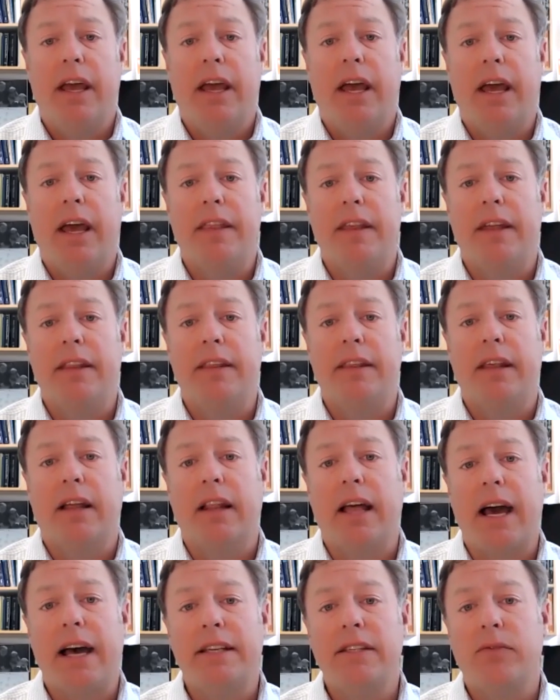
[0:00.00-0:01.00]
And then the
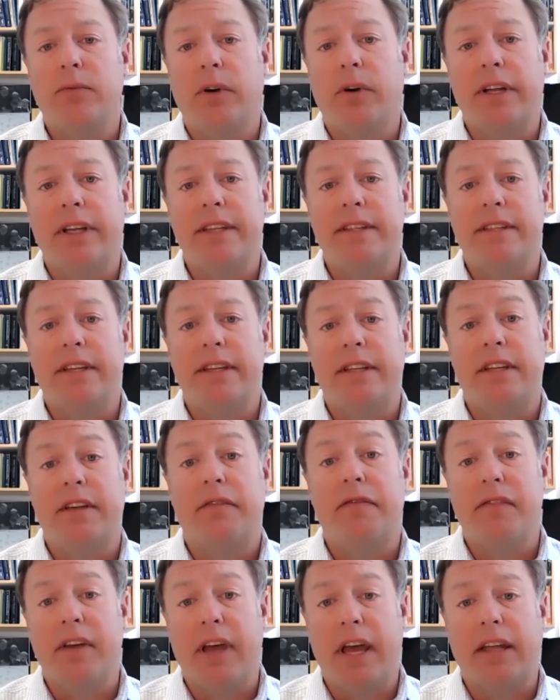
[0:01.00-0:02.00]
last one is
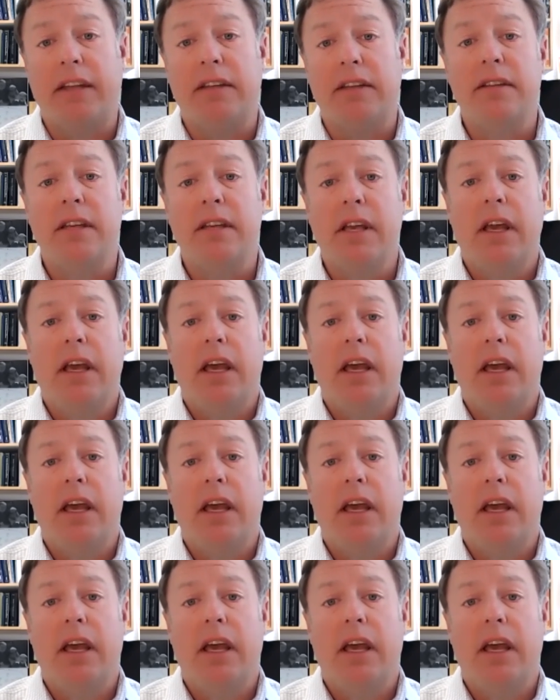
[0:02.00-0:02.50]
defend.